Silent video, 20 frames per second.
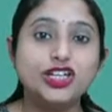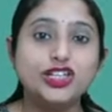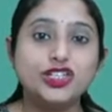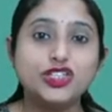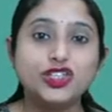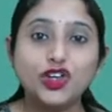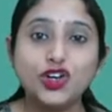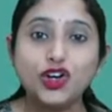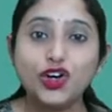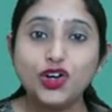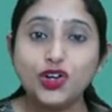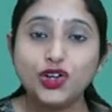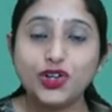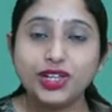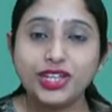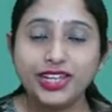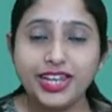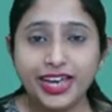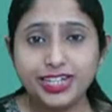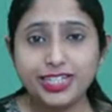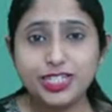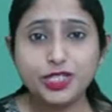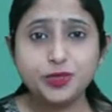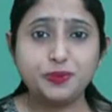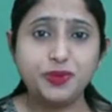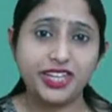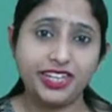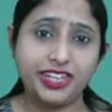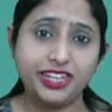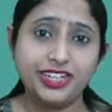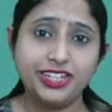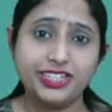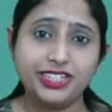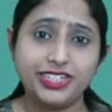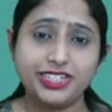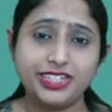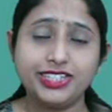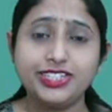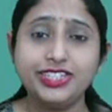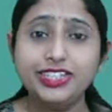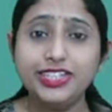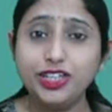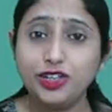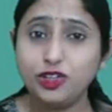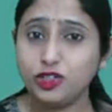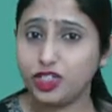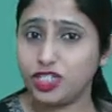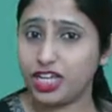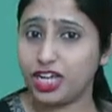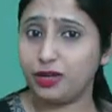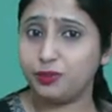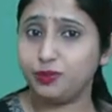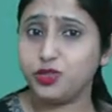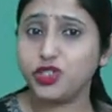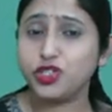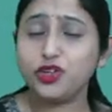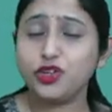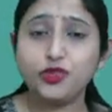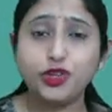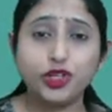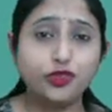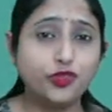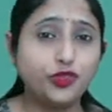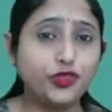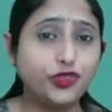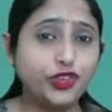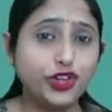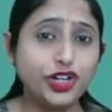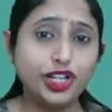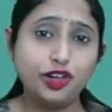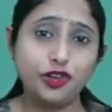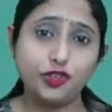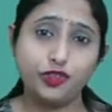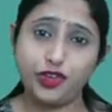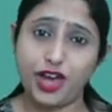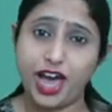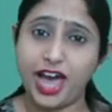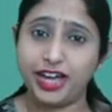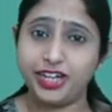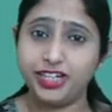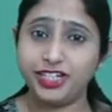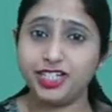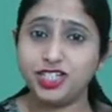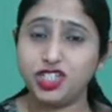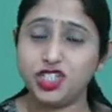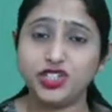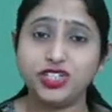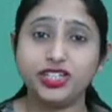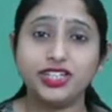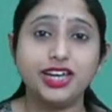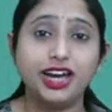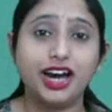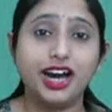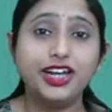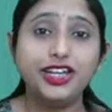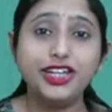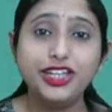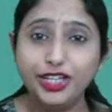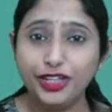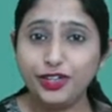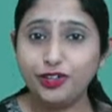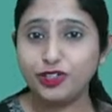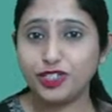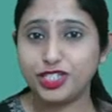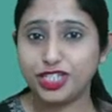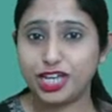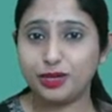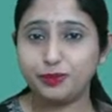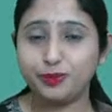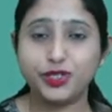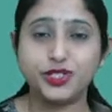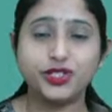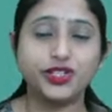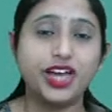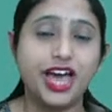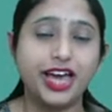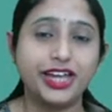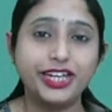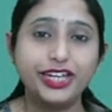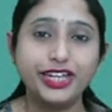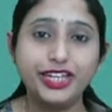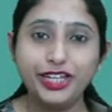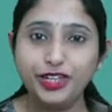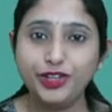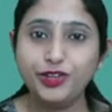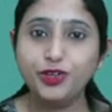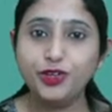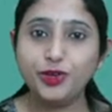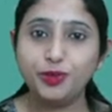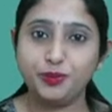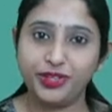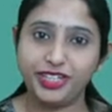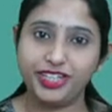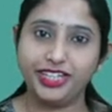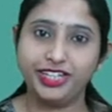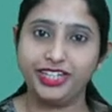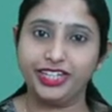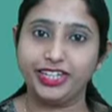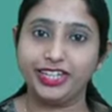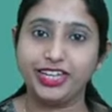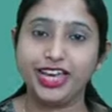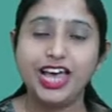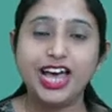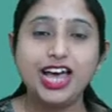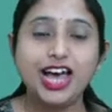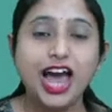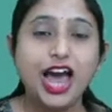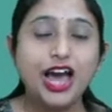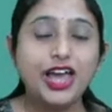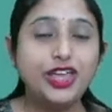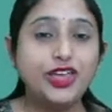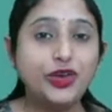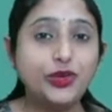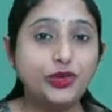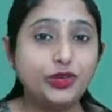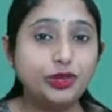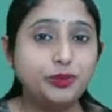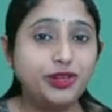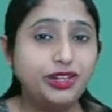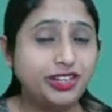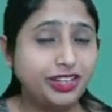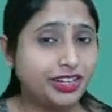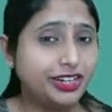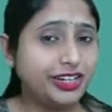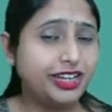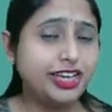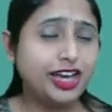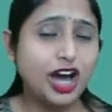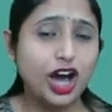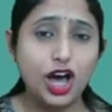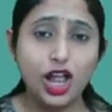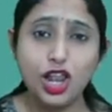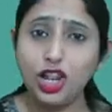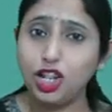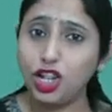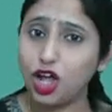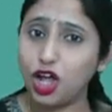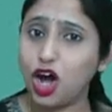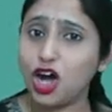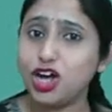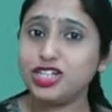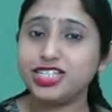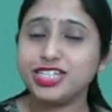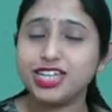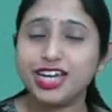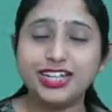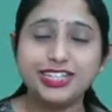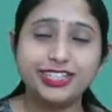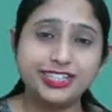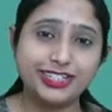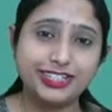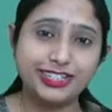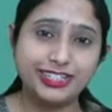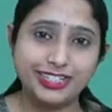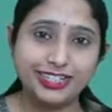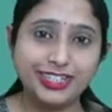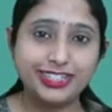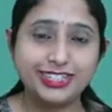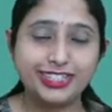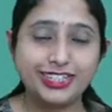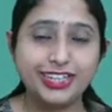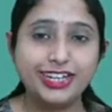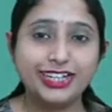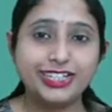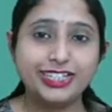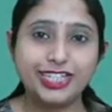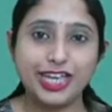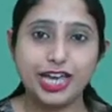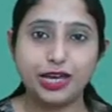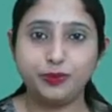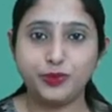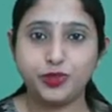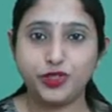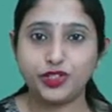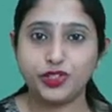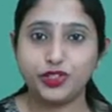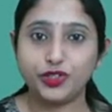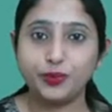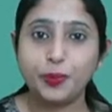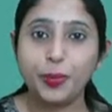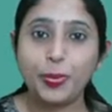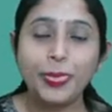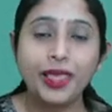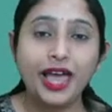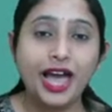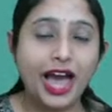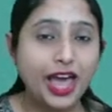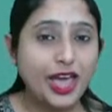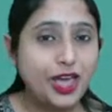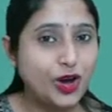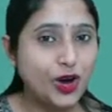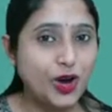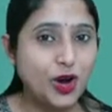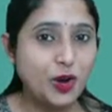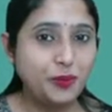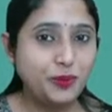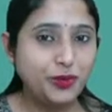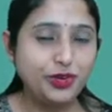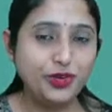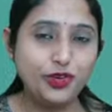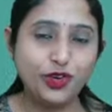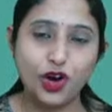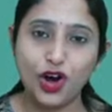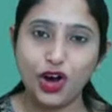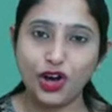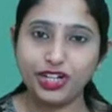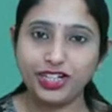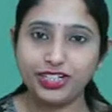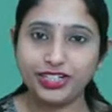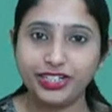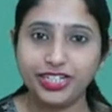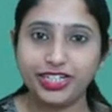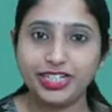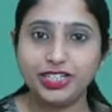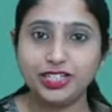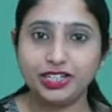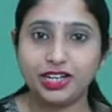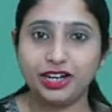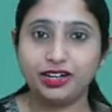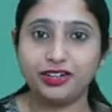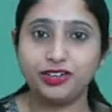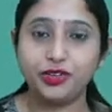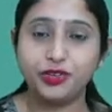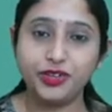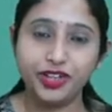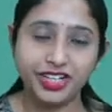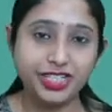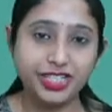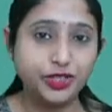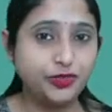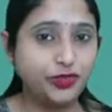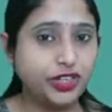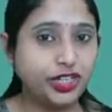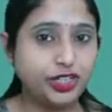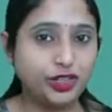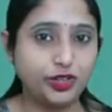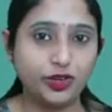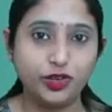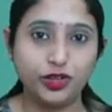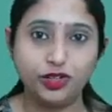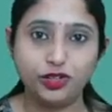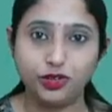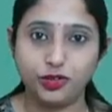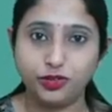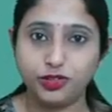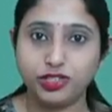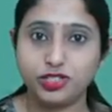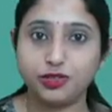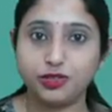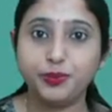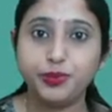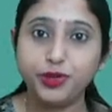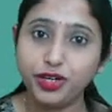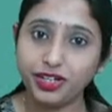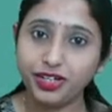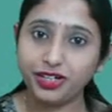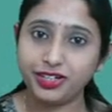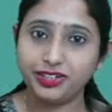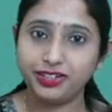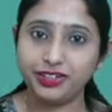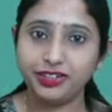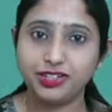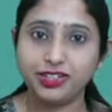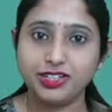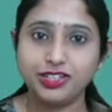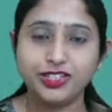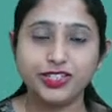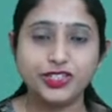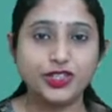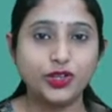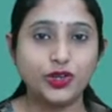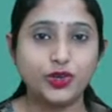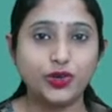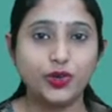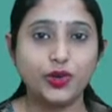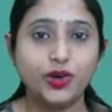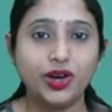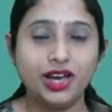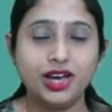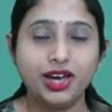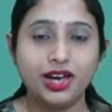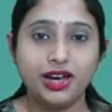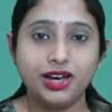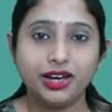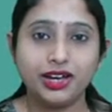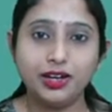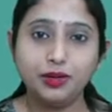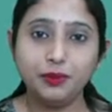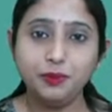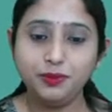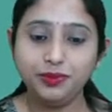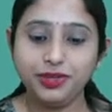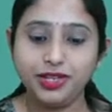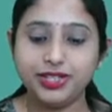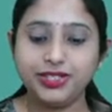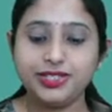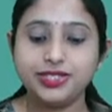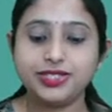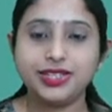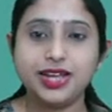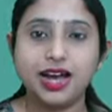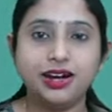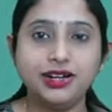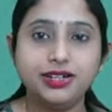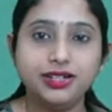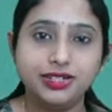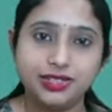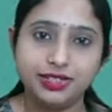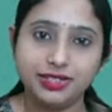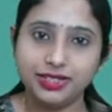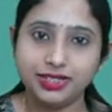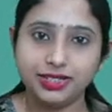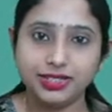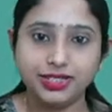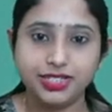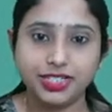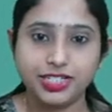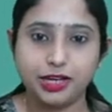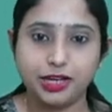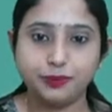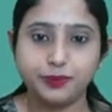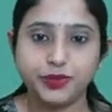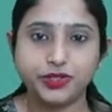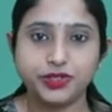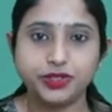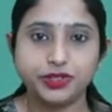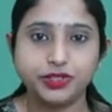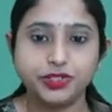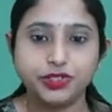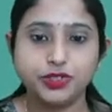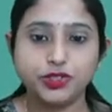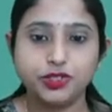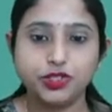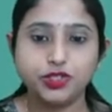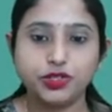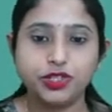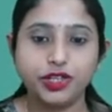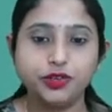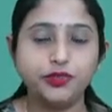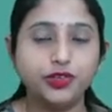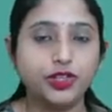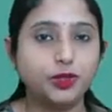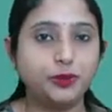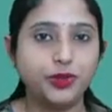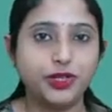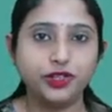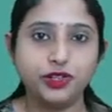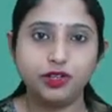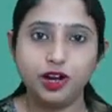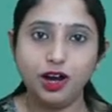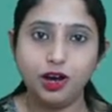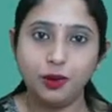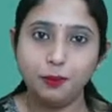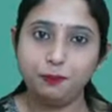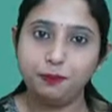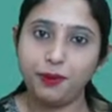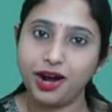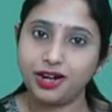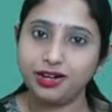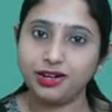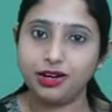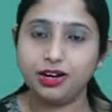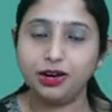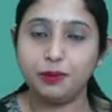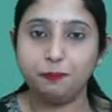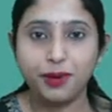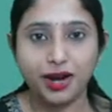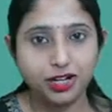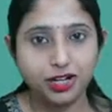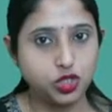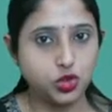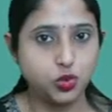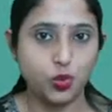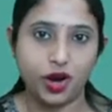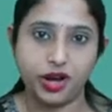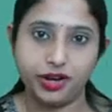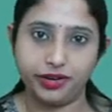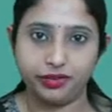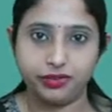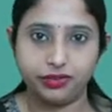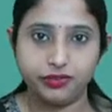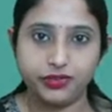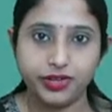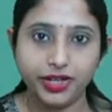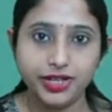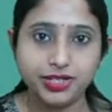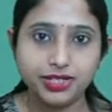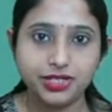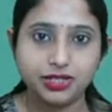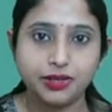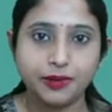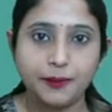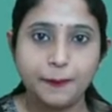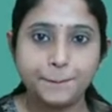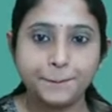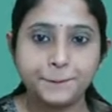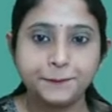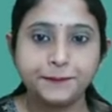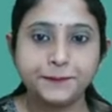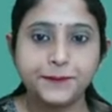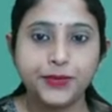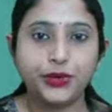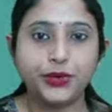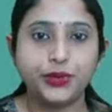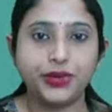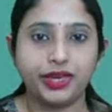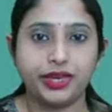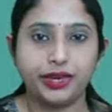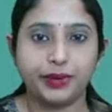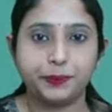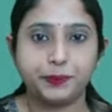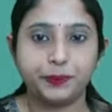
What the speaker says: So, let's begin this new chapter with full energy, a new chapter, and a new beginning. You will be learning a lot under this chapter. I hope you all are ready with your notebook. So, come, let's start this chapter. So today will be your part 1, right? Okay.